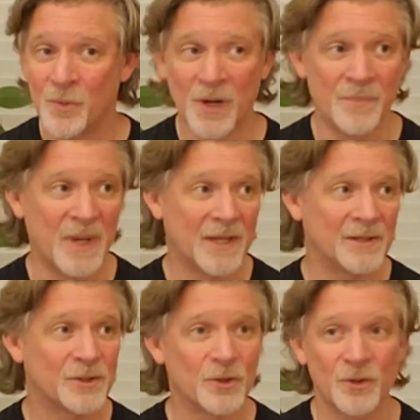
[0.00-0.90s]
where I'm
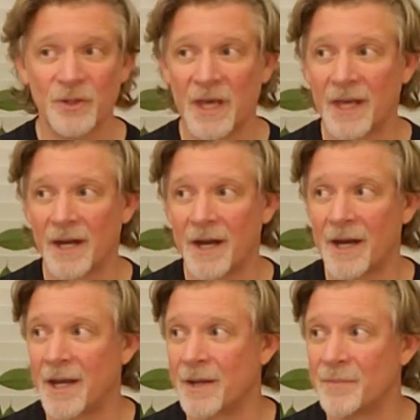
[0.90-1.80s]
making sure that
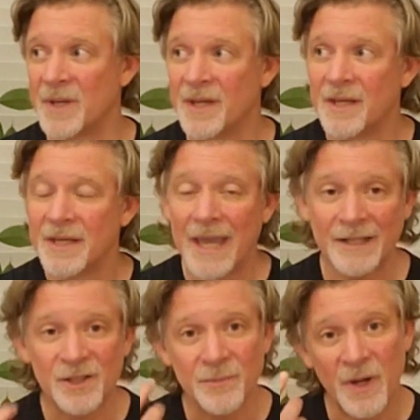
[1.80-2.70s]
I'm
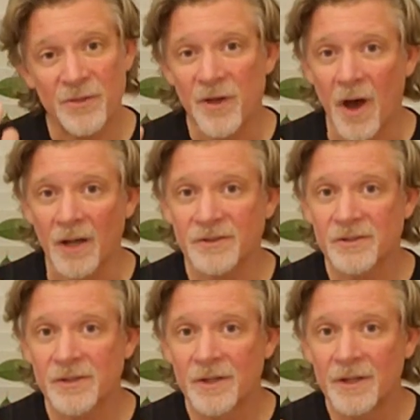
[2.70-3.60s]
catching my
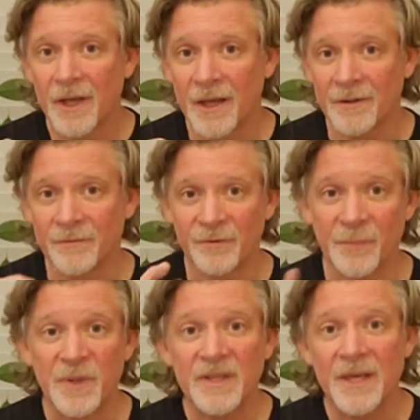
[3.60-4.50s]
thoughts and
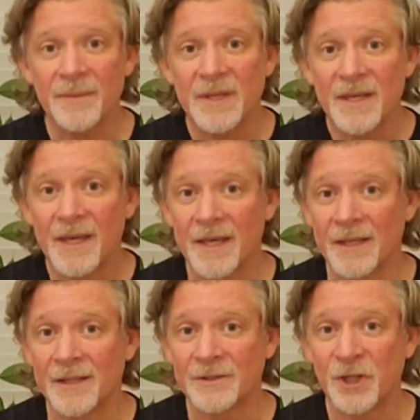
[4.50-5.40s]
flipping them
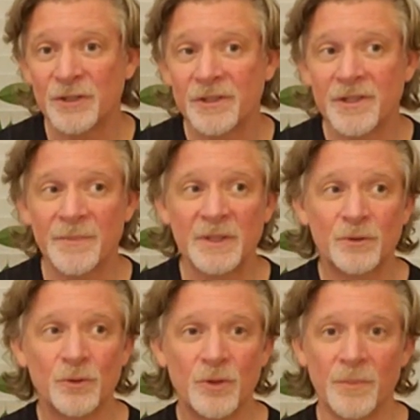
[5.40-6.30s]
and changing them
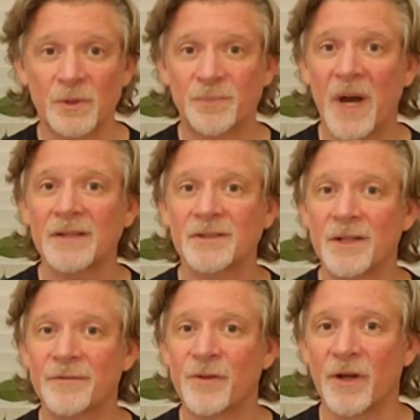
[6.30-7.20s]
into the most
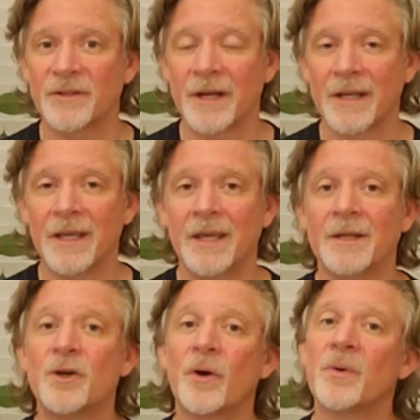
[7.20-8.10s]
positive thought that I can
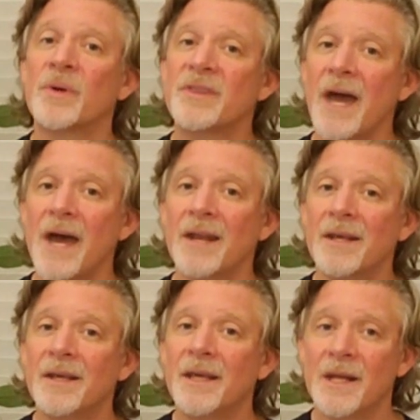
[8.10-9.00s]
and going with that.
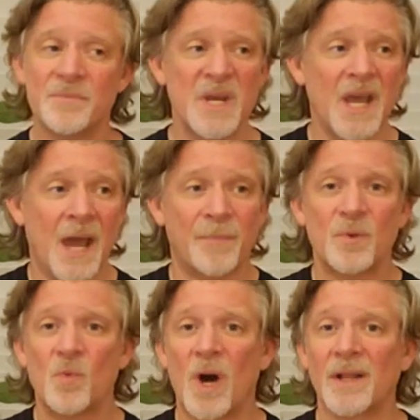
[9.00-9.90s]
And it may
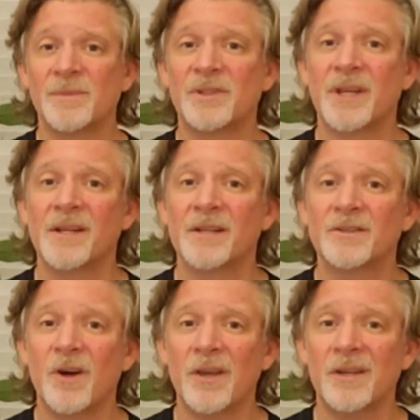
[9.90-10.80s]
happen while I'm standing
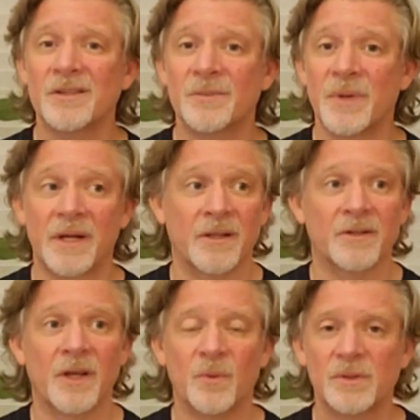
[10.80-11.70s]
there talking to somebody and
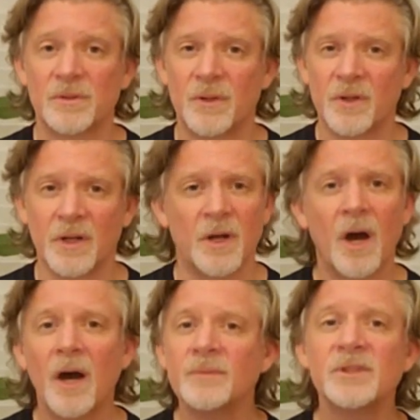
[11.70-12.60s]
they're like, what's going on?
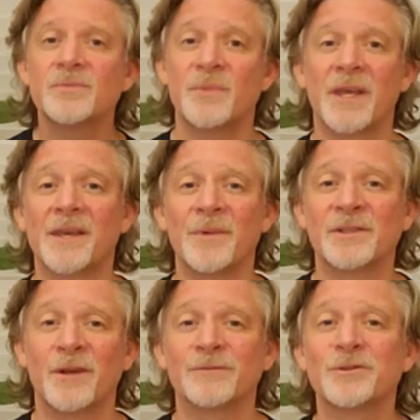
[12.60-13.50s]
Oh, I'm just making
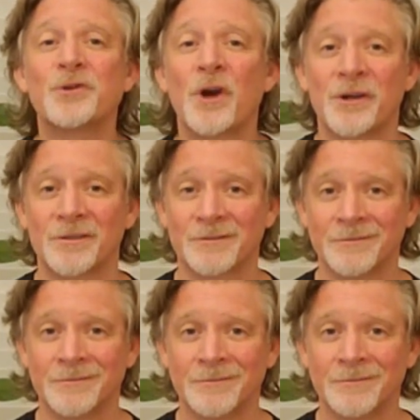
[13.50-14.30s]
myself stronger.